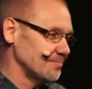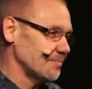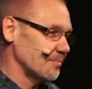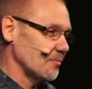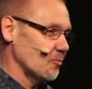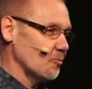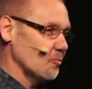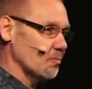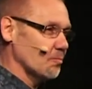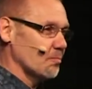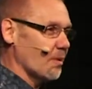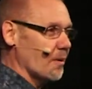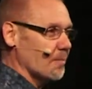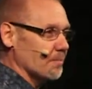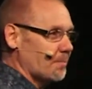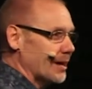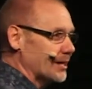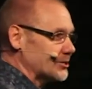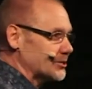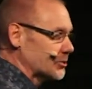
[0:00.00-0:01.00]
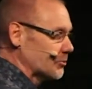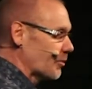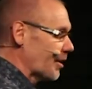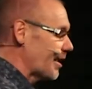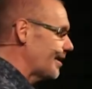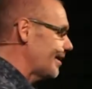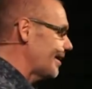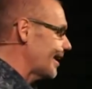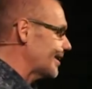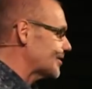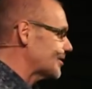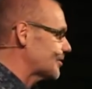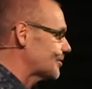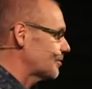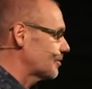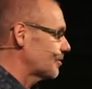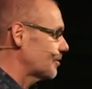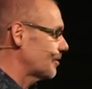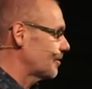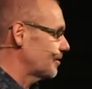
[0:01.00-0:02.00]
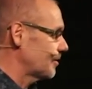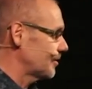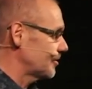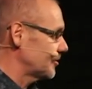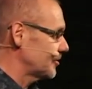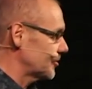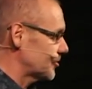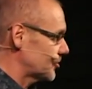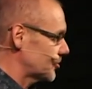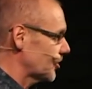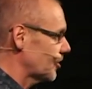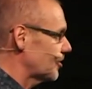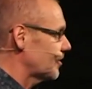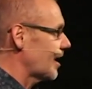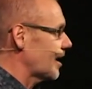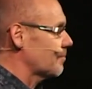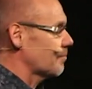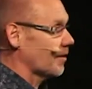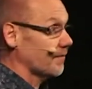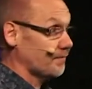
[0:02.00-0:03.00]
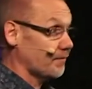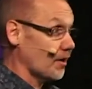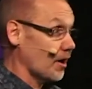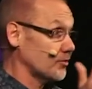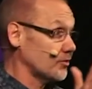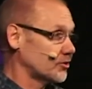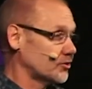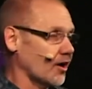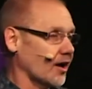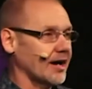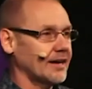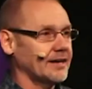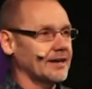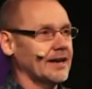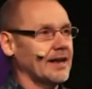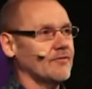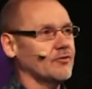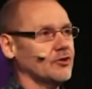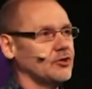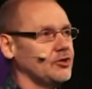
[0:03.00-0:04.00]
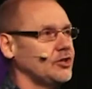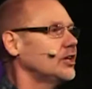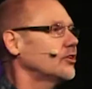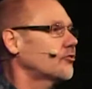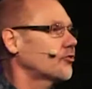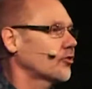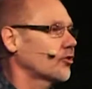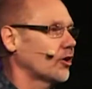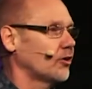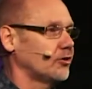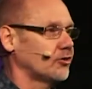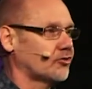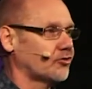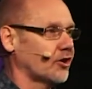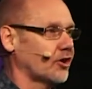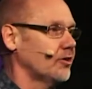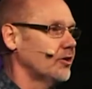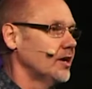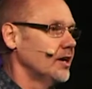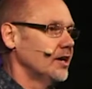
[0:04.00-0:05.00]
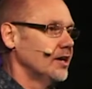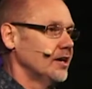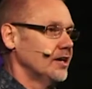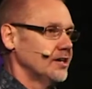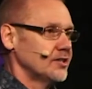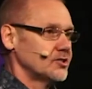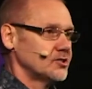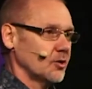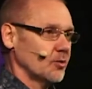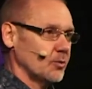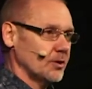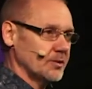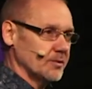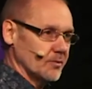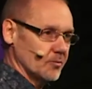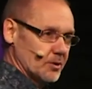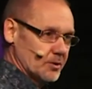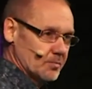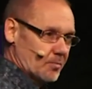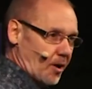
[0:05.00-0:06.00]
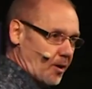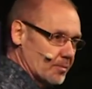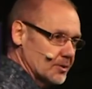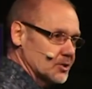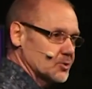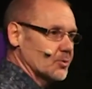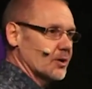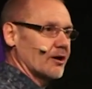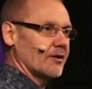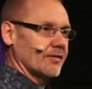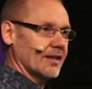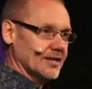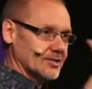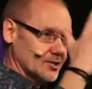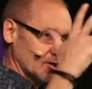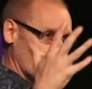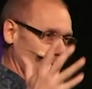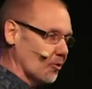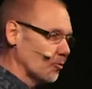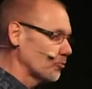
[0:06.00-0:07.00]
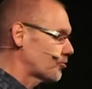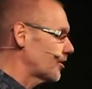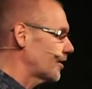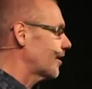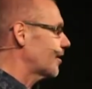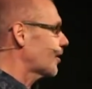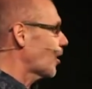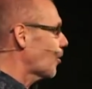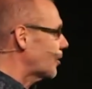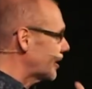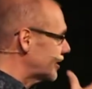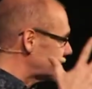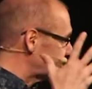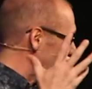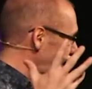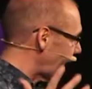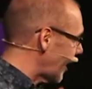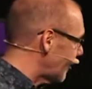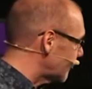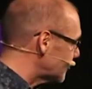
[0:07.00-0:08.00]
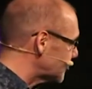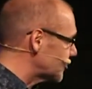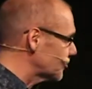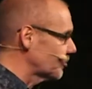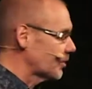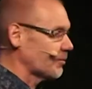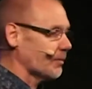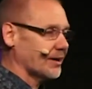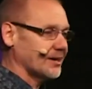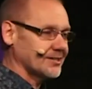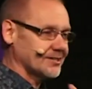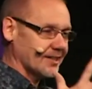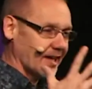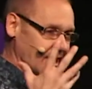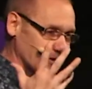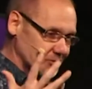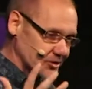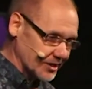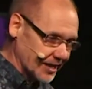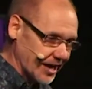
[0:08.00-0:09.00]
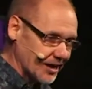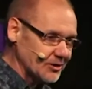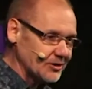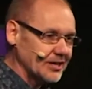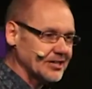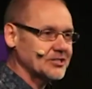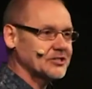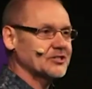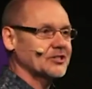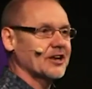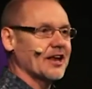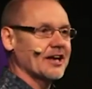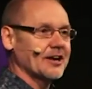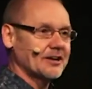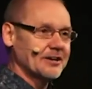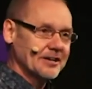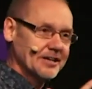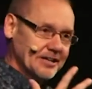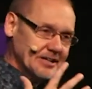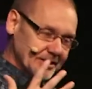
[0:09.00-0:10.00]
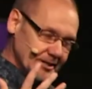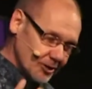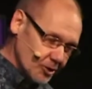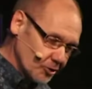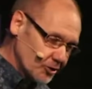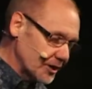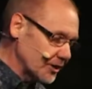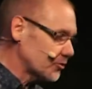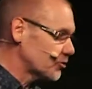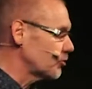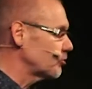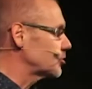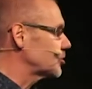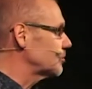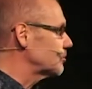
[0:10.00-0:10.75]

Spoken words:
And Mom passed away last Sunday. My father died 11 years ago. And so with Mom as well, that's the whole thing. And going into the house, and we went into the house again yesterday and looking through